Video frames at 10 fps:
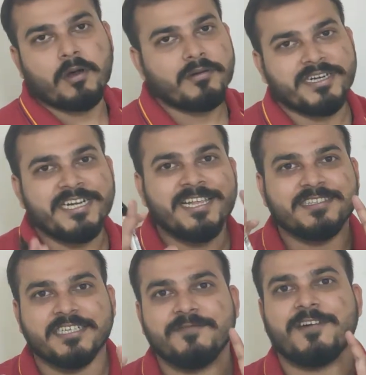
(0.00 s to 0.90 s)
probability
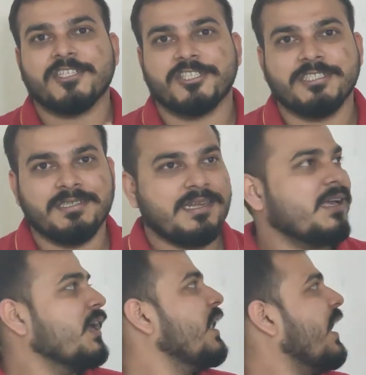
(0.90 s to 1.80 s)
density function.
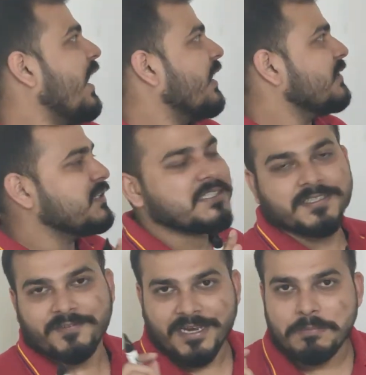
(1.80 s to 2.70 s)
And this
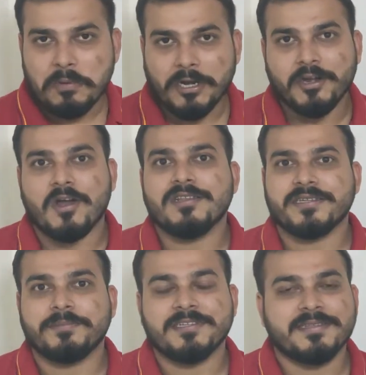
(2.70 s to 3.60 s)
is a very important
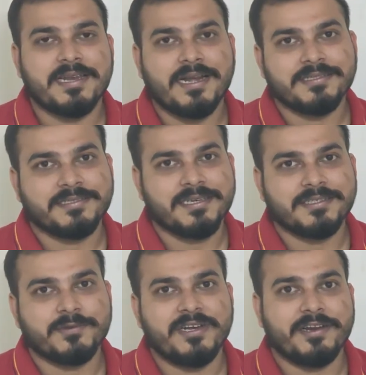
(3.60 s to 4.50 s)
concept in
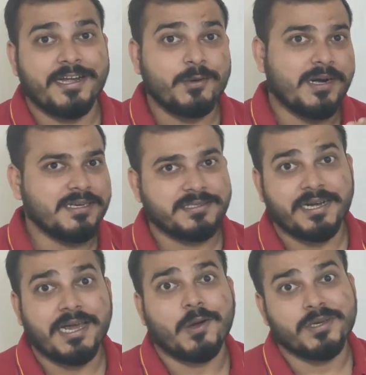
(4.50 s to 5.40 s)
statistics. We'll try to
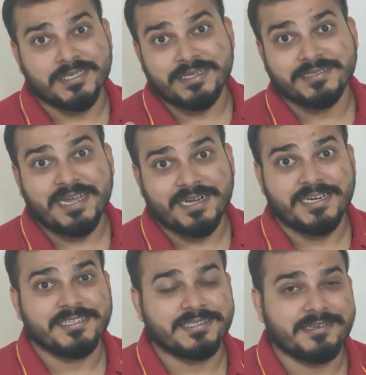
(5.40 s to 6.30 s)
understand how it
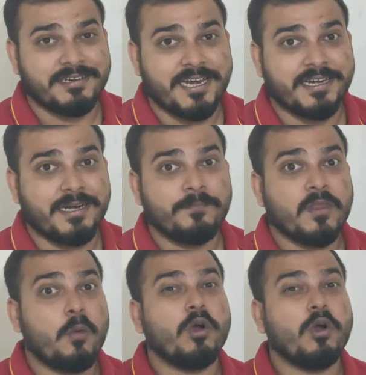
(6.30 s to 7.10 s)
exactly it is created.